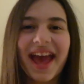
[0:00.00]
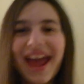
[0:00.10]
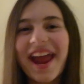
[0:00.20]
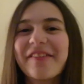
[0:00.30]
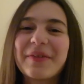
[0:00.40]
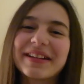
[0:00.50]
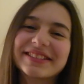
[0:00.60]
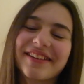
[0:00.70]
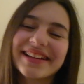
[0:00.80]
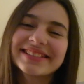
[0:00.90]
Hey everyone,
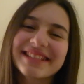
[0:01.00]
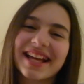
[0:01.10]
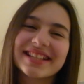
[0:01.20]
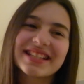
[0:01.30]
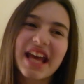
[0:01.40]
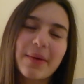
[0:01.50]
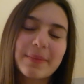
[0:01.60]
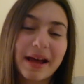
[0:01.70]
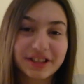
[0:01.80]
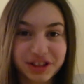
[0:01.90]
it's Grace, and today I
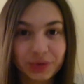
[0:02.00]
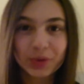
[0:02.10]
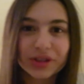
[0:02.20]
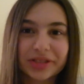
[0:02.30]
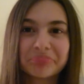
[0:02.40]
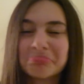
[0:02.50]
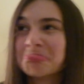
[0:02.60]
went back to school.